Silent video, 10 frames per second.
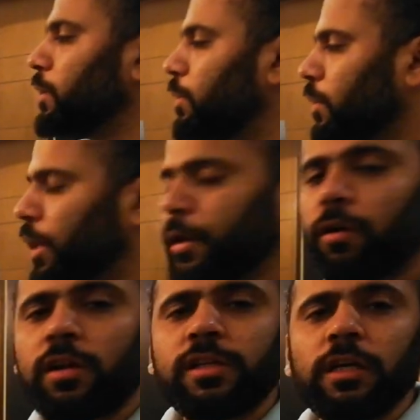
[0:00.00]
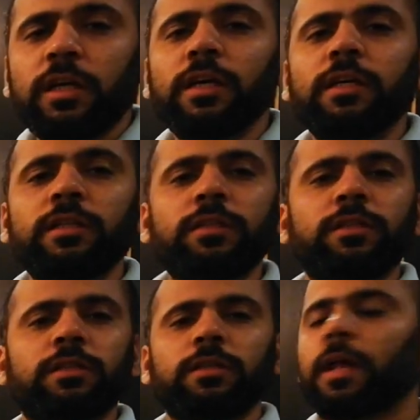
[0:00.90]
Cardiology
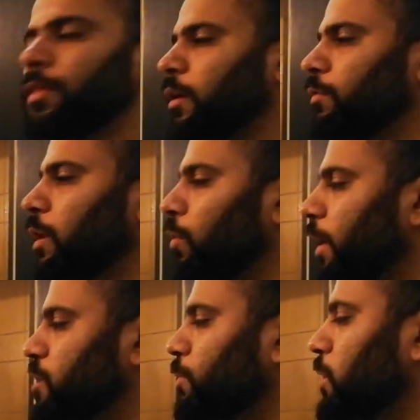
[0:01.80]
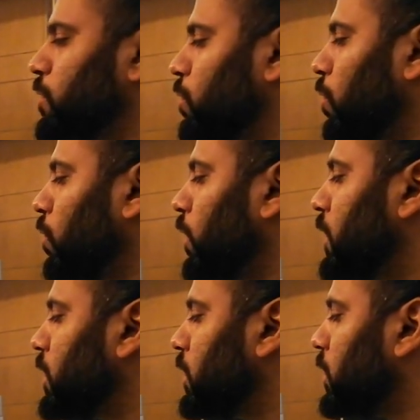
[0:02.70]
is nothing without aspirin. So it is